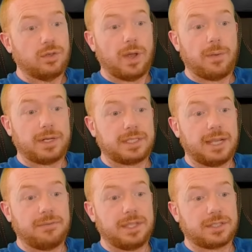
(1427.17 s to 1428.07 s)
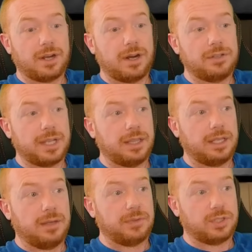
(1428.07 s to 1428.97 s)
Do I want to save these cards and
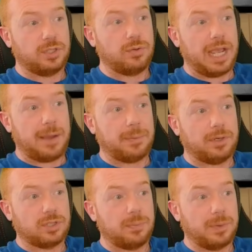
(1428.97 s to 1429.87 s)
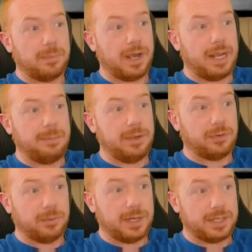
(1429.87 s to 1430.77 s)
leave the two capitals open behind me
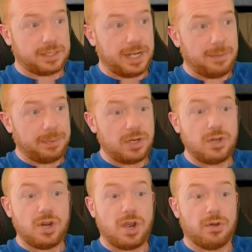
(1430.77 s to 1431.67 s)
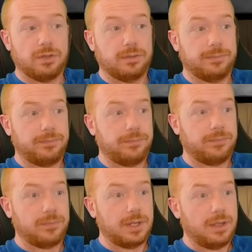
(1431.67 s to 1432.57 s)
for red to snipe? No.
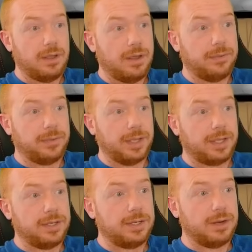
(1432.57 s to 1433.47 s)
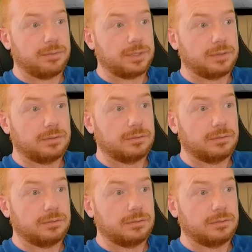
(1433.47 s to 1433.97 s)
I think I don't.